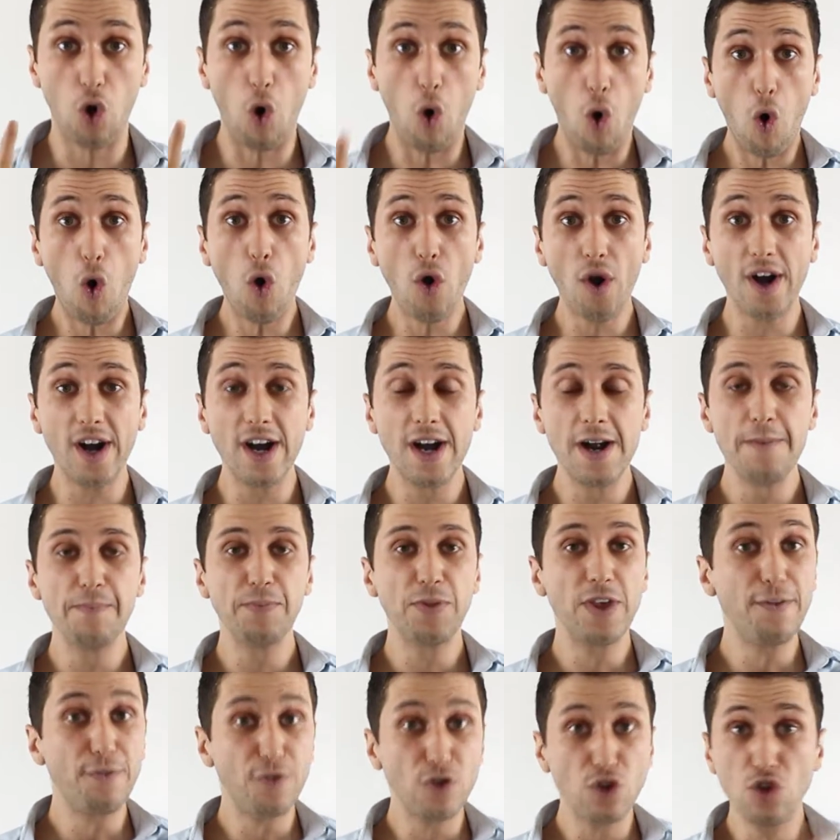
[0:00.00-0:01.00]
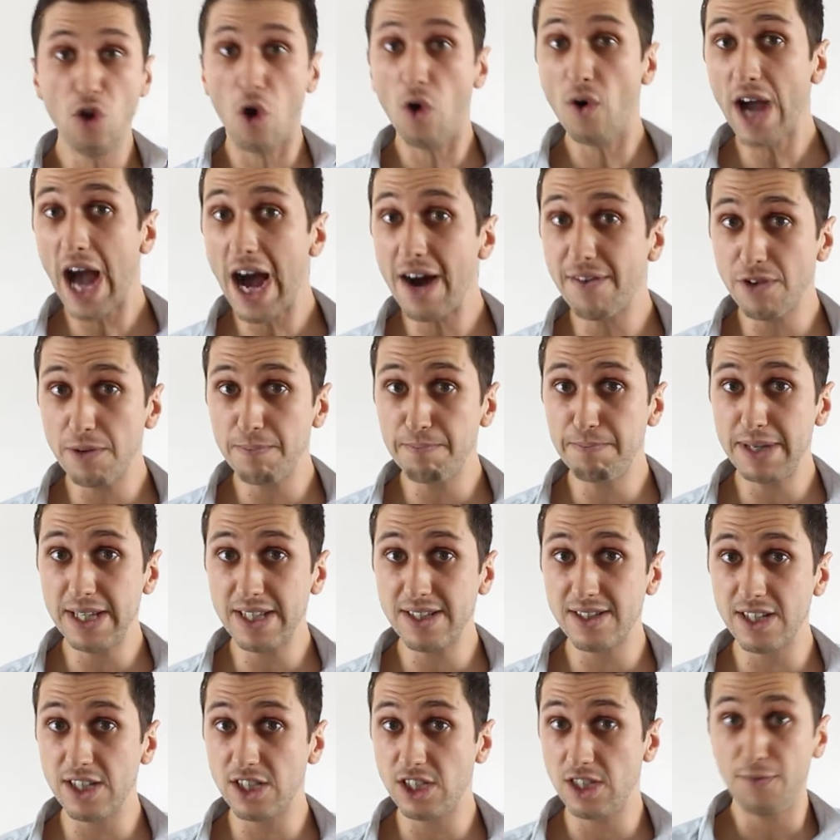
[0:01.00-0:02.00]
or if you don't have a
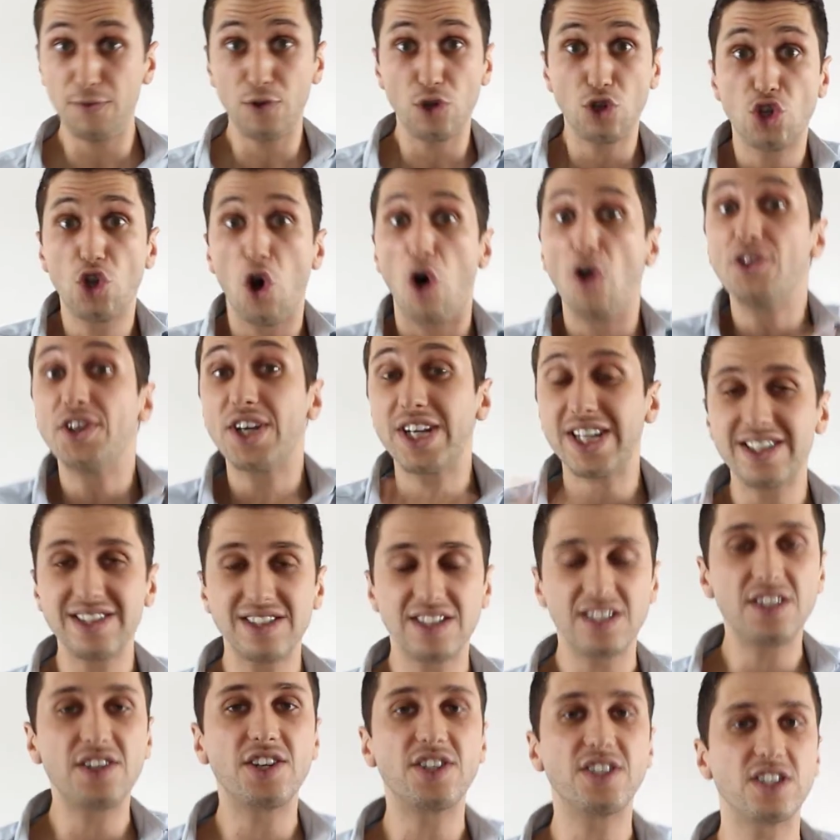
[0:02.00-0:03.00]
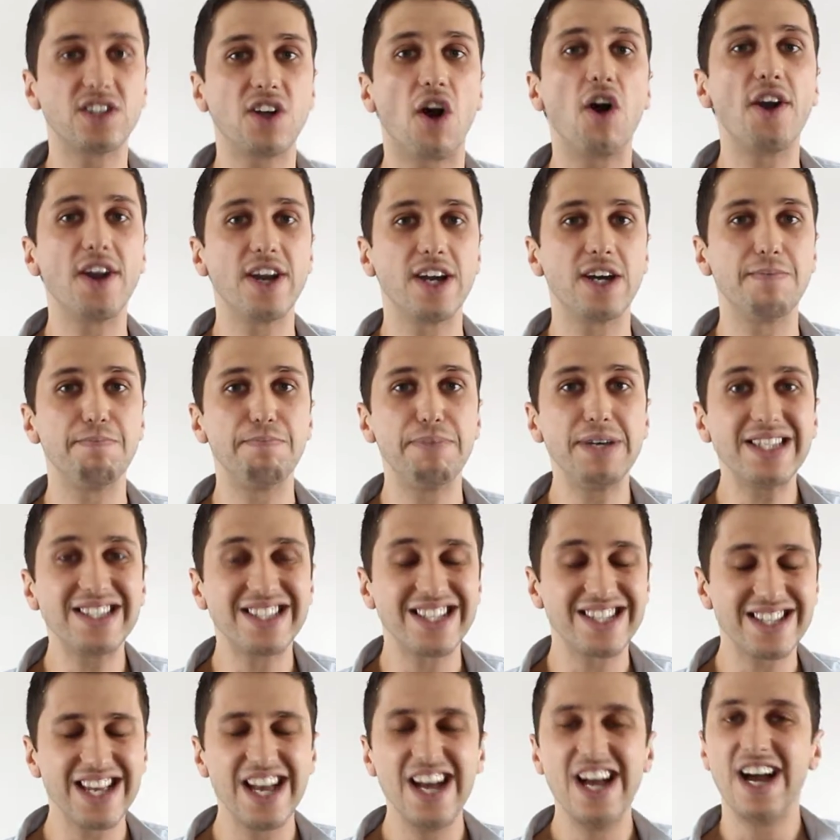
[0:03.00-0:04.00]
business, if you don't consider starting a
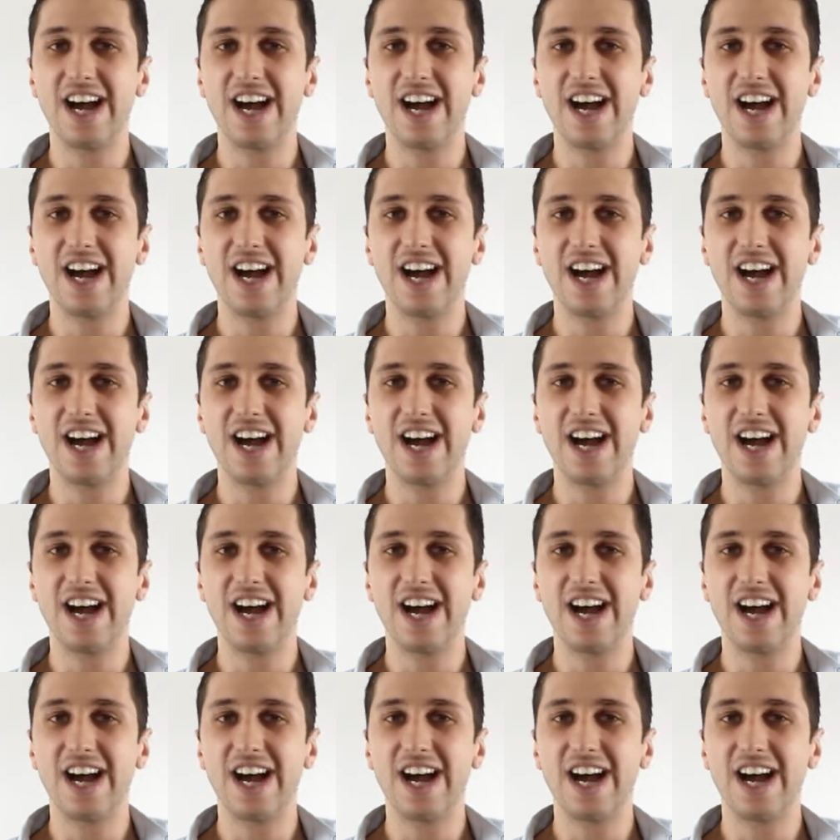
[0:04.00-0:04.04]
business,